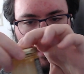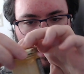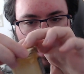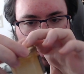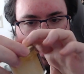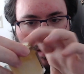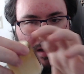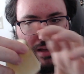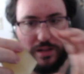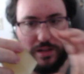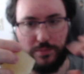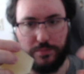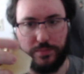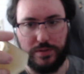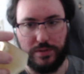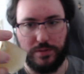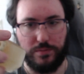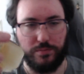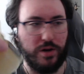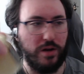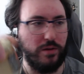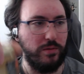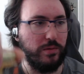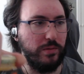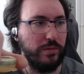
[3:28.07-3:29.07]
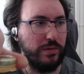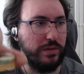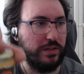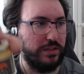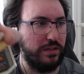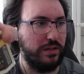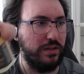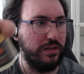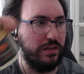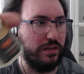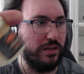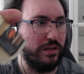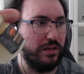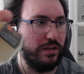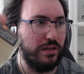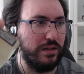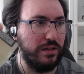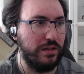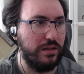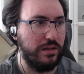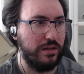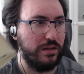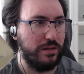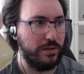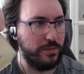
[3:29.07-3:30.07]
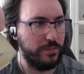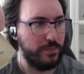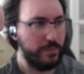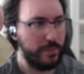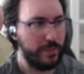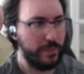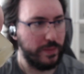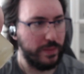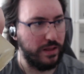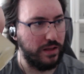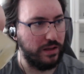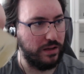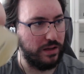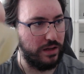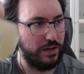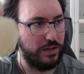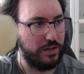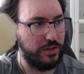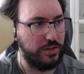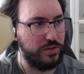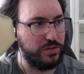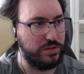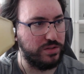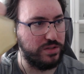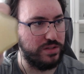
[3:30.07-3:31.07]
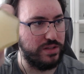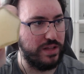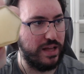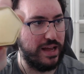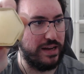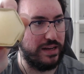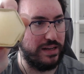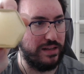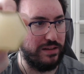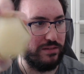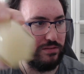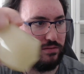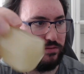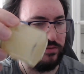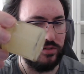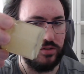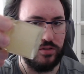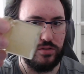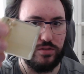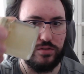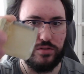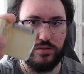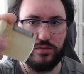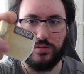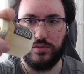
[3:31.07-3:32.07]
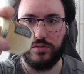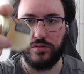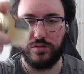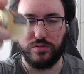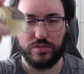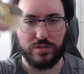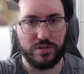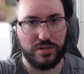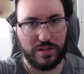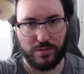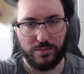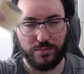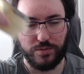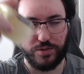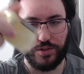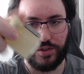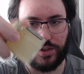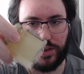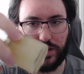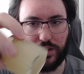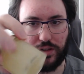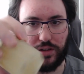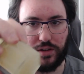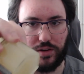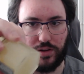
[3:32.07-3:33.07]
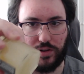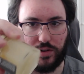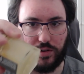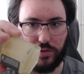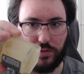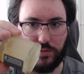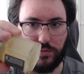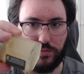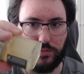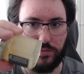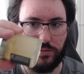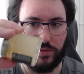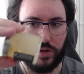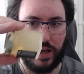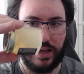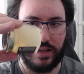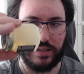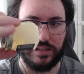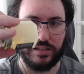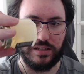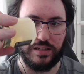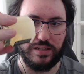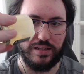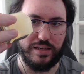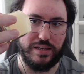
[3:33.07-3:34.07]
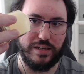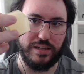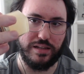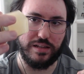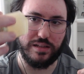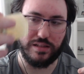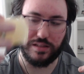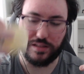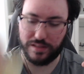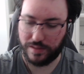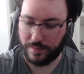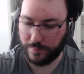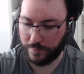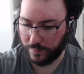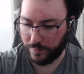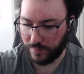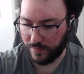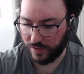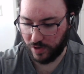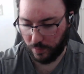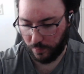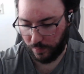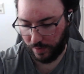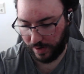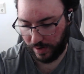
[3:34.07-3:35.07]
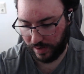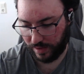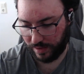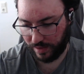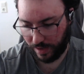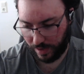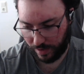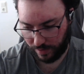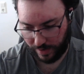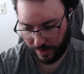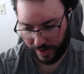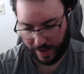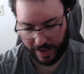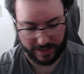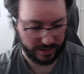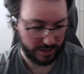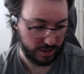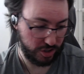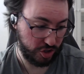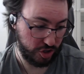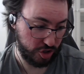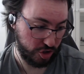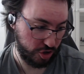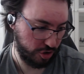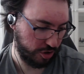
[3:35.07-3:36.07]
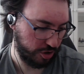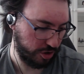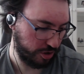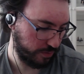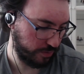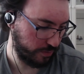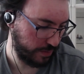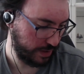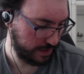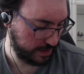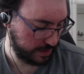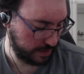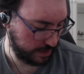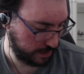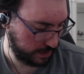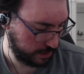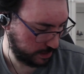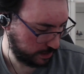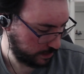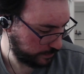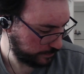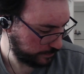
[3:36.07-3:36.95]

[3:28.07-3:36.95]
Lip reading: Help it. Probably gonna use that in food or something, you know, as heat to break down as a sugar, basically.